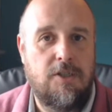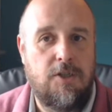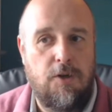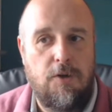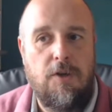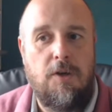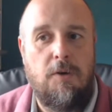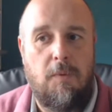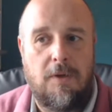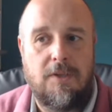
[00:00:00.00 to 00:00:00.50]
Do
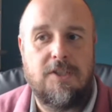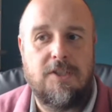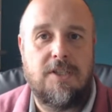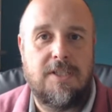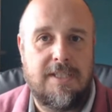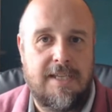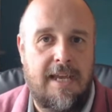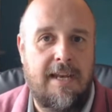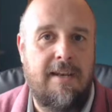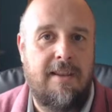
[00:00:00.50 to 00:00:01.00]
you want to
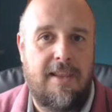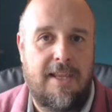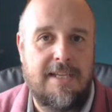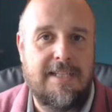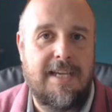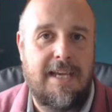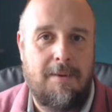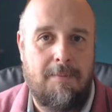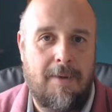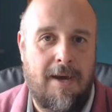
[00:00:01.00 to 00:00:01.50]
send
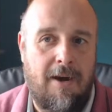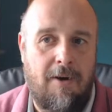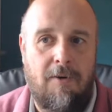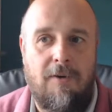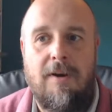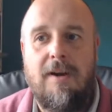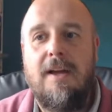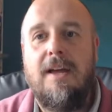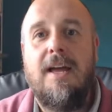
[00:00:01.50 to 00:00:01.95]
this email?